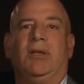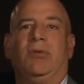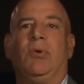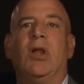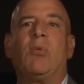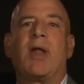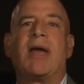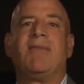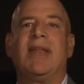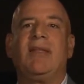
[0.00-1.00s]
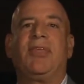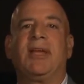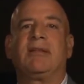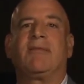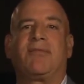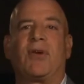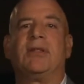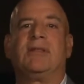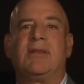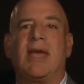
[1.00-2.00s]
We don't want to have anything at the
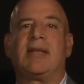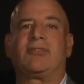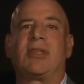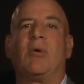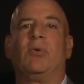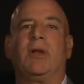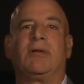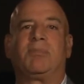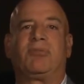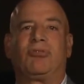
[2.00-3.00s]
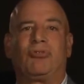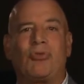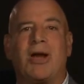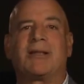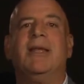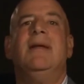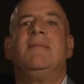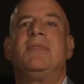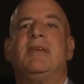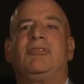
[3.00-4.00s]
front desk that would obstruct
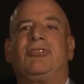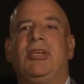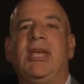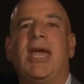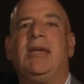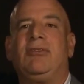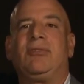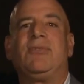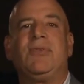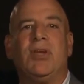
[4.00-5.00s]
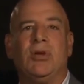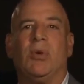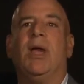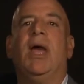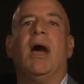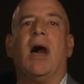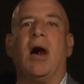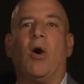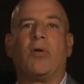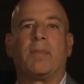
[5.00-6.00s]
the CA's view
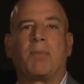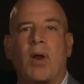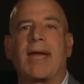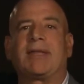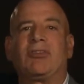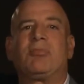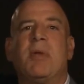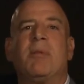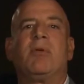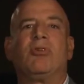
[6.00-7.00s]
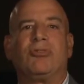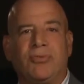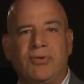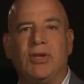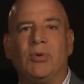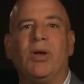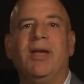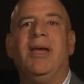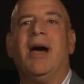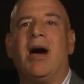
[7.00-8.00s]
or the practice member's view
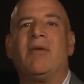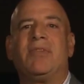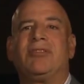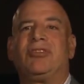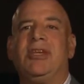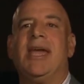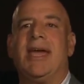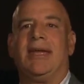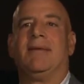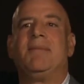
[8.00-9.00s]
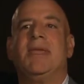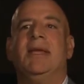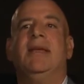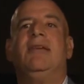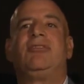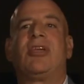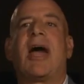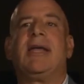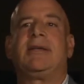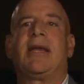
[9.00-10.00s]
of the CA.
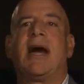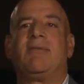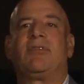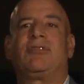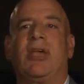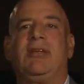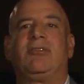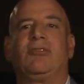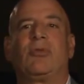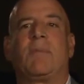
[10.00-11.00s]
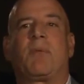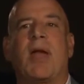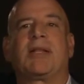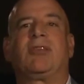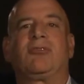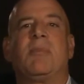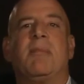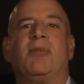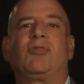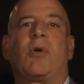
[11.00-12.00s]
Side conversations when practice members are